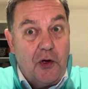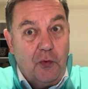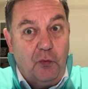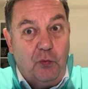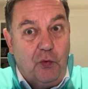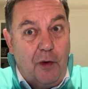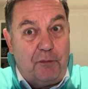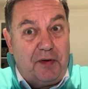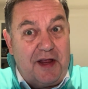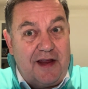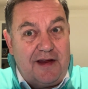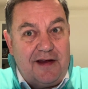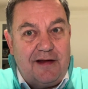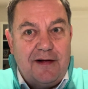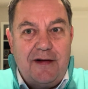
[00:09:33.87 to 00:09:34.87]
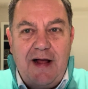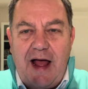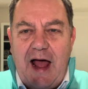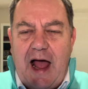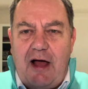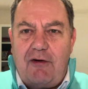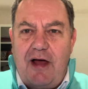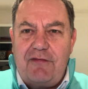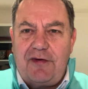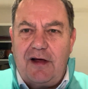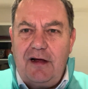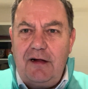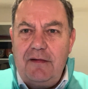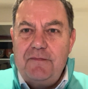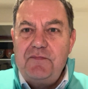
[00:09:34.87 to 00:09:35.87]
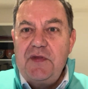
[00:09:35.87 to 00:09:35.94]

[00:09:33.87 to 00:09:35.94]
Whoopee! However,